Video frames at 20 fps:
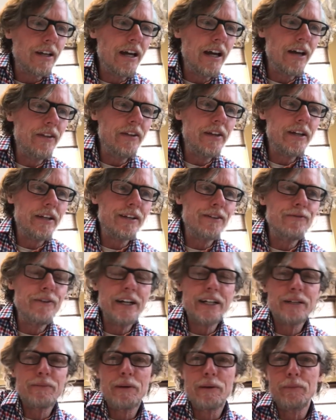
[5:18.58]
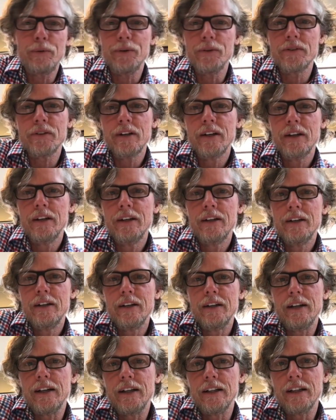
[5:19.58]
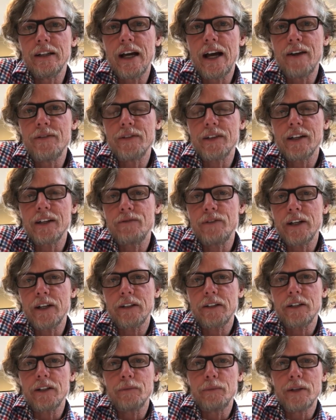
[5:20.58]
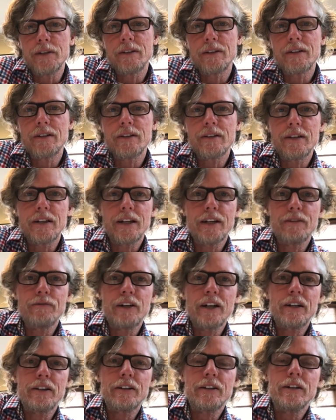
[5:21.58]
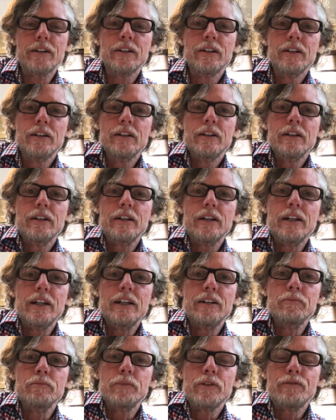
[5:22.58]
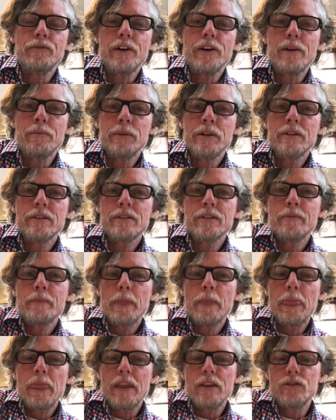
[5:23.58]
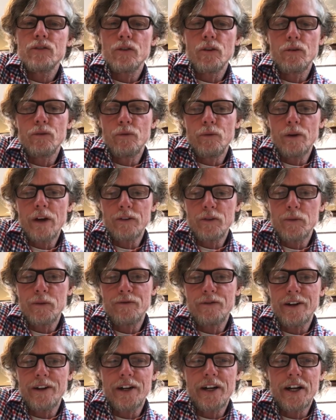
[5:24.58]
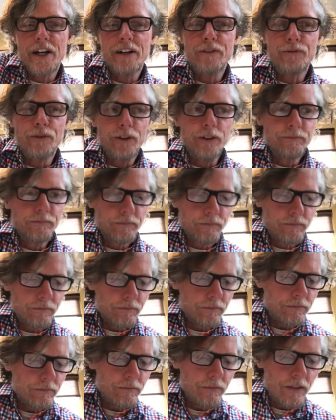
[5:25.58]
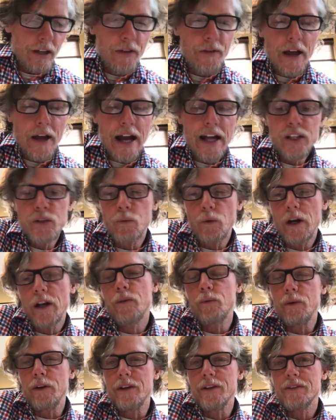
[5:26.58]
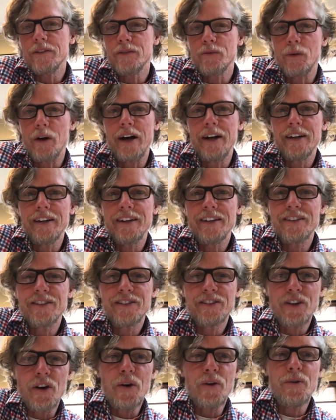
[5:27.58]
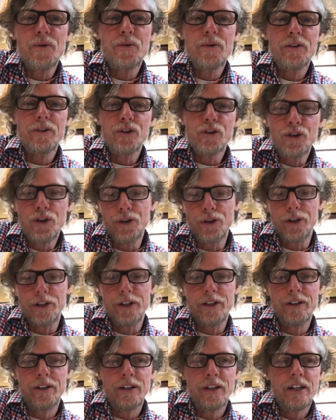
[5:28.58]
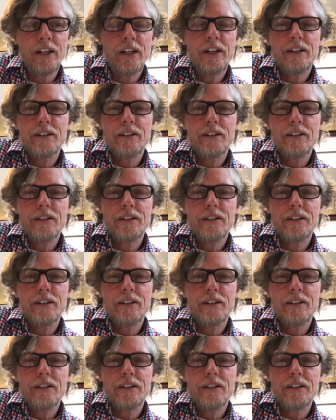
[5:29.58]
And they can affect people's uh, lives. They can affect their businesses. They can affect their um, their families. So we have to be very careful. And that's one of the reasons why it's so good